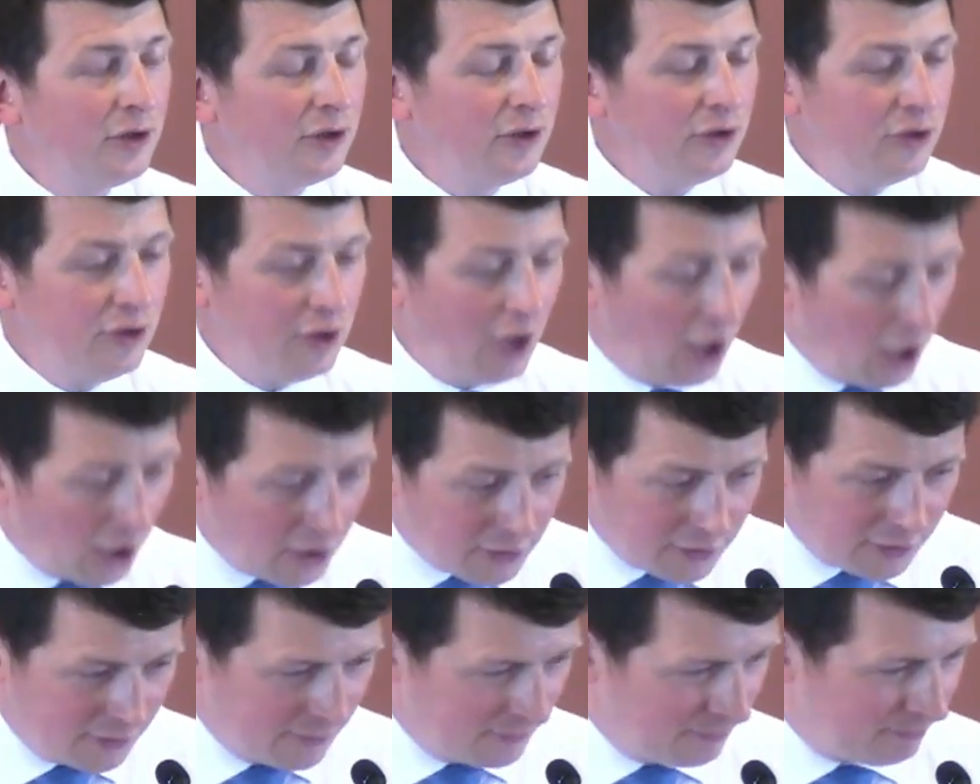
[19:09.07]

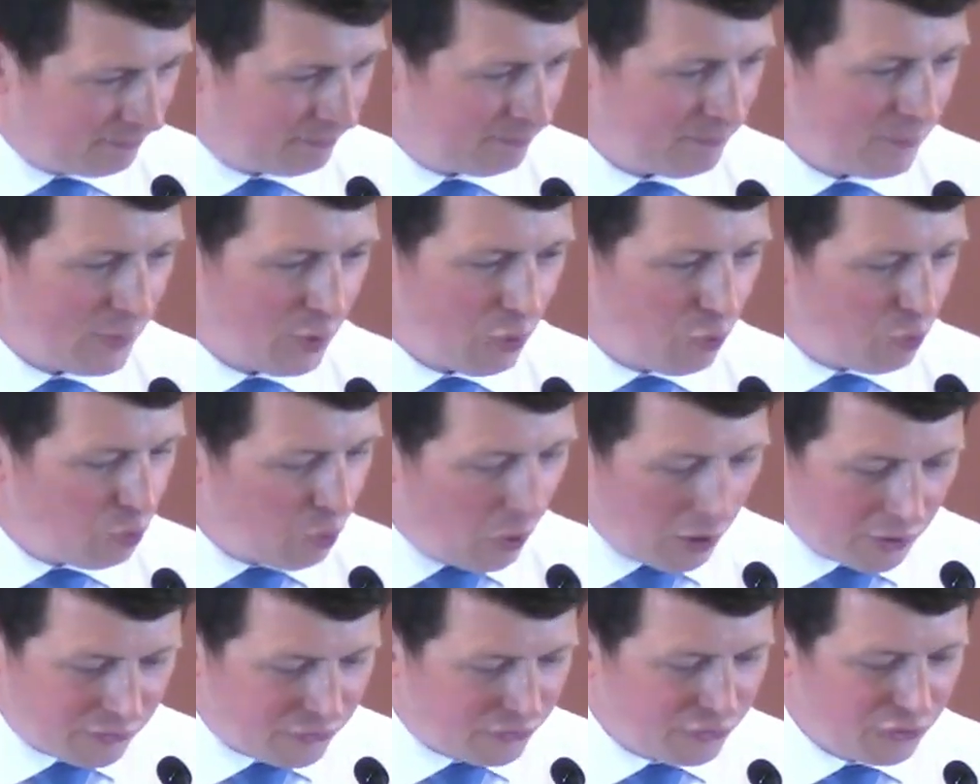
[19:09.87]
none
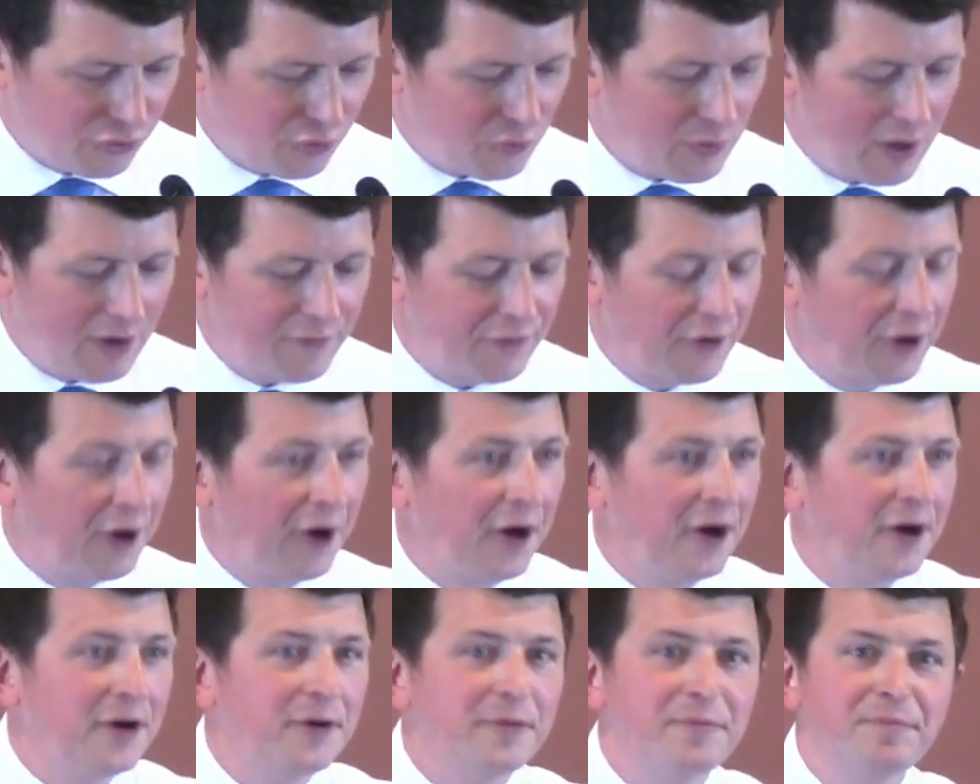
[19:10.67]

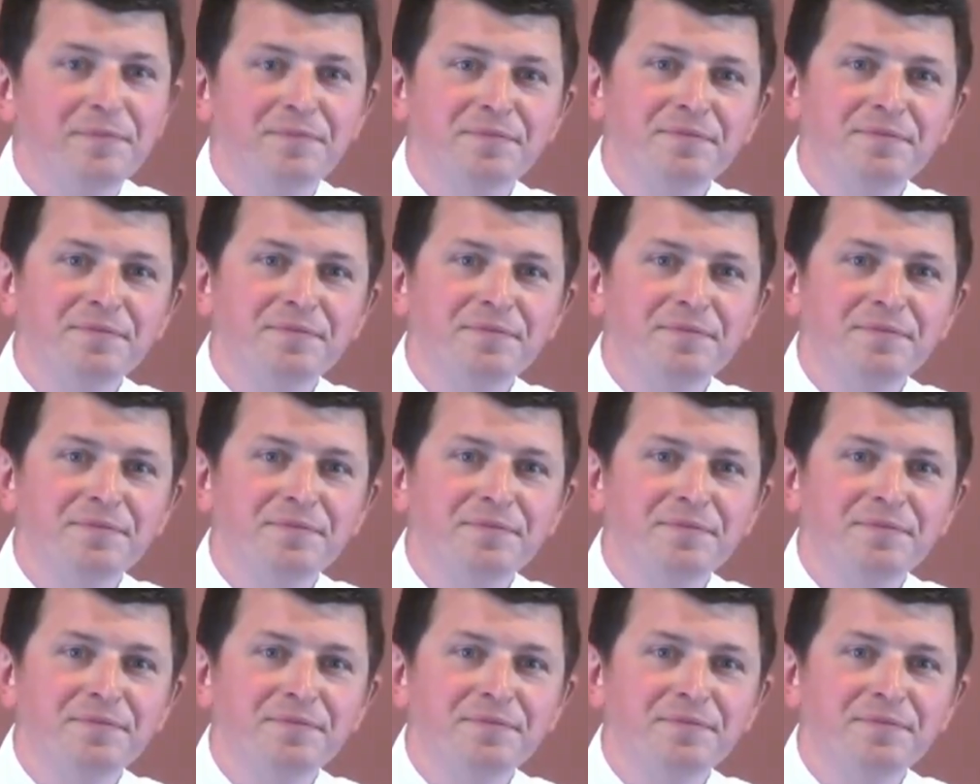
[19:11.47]
whatsoever.